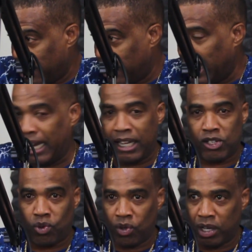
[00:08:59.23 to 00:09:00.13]
Mm-hmm. It
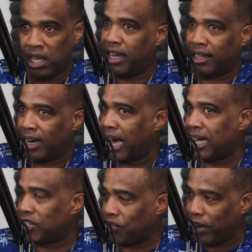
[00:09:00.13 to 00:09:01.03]
is only in the
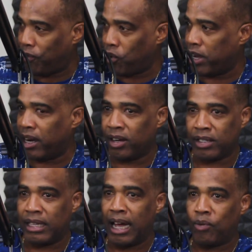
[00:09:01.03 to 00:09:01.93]
last three, four
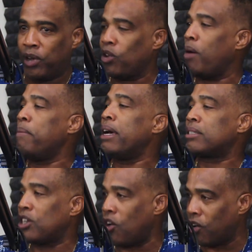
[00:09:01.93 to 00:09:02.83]
years that we don't make
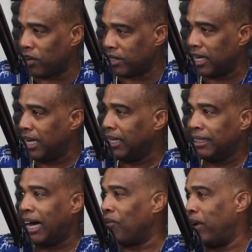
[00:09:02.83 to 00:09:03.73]
songs
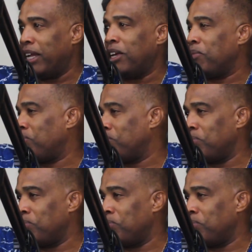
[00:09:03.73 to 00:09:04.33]
that really